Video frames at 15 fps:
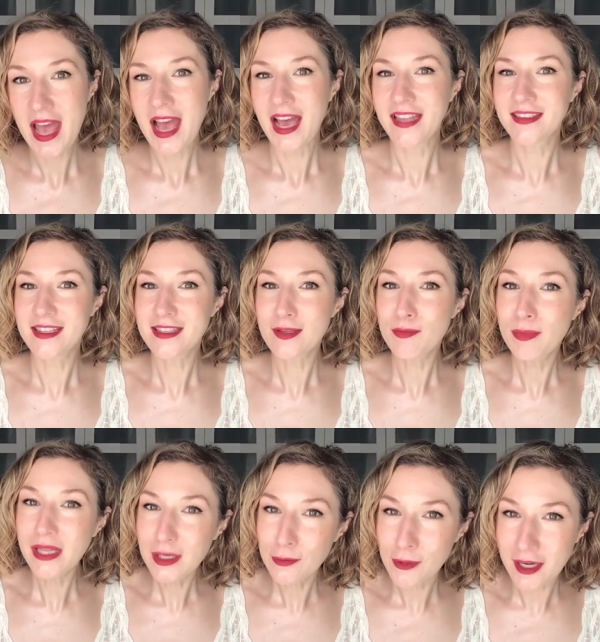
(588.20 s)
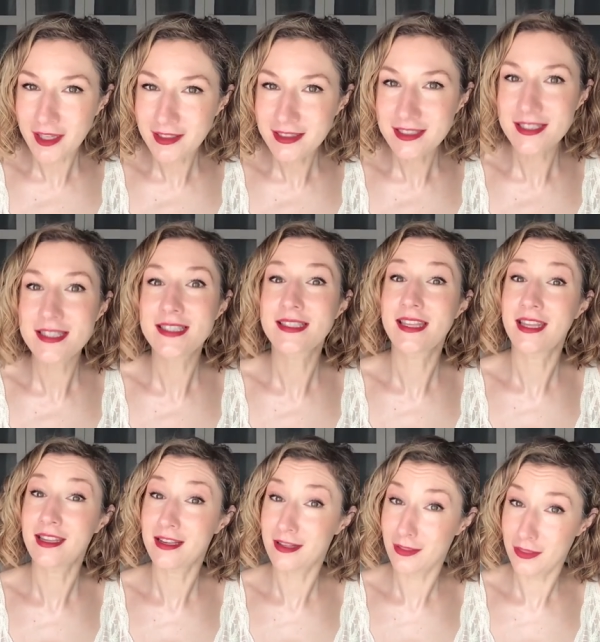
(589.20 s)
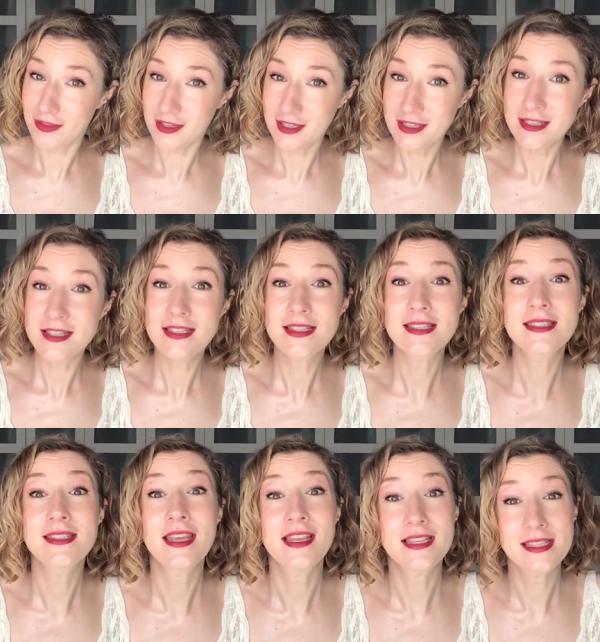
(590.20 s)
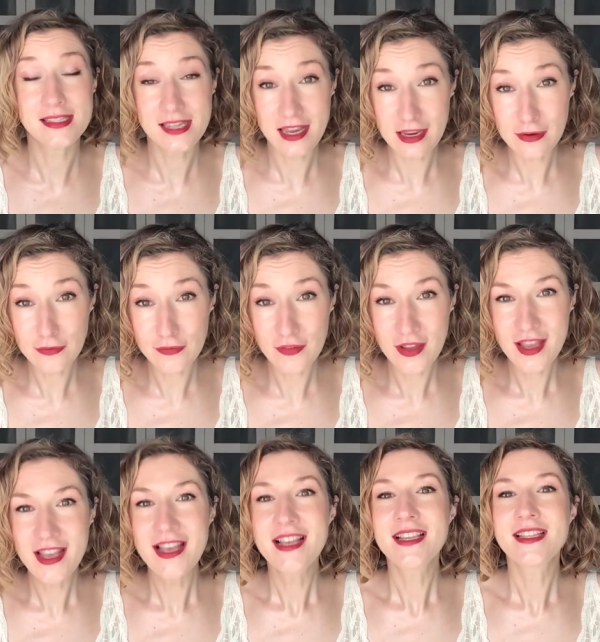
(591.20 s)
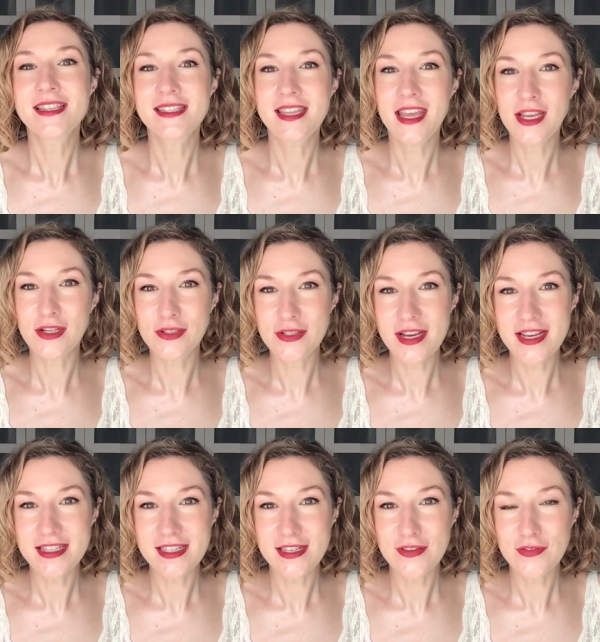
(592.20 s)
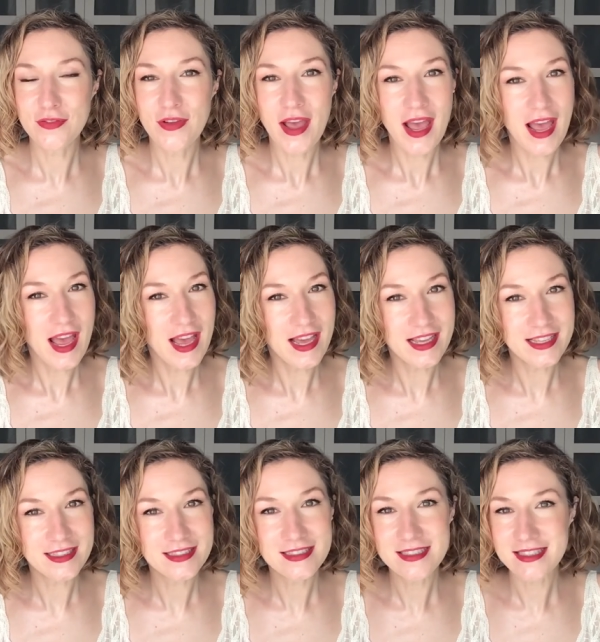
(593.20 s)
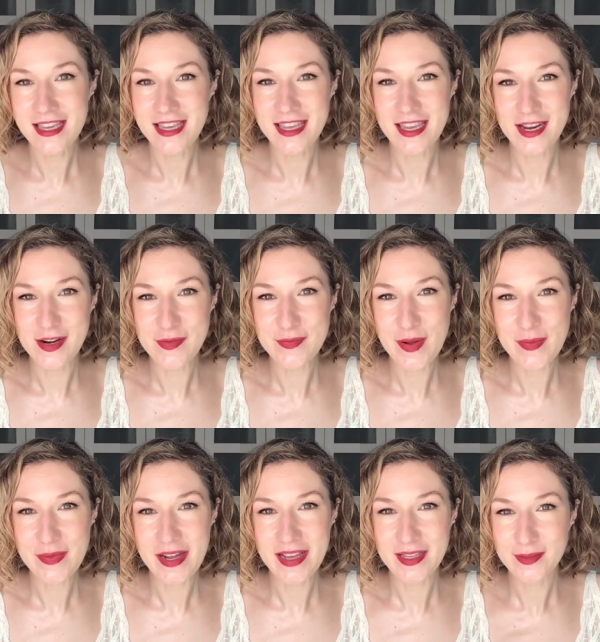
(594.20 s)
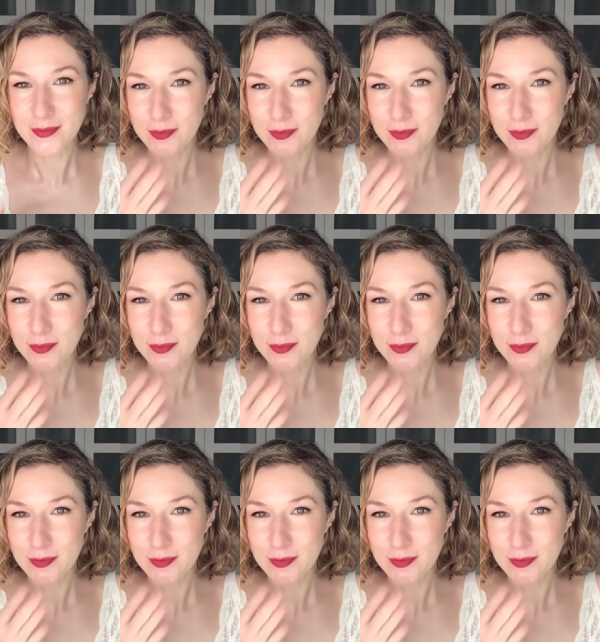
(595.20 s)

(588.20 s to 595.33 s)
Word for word: And in the meanwhile, stay healthy, stay safe, stay creative, and take care. Bye bye.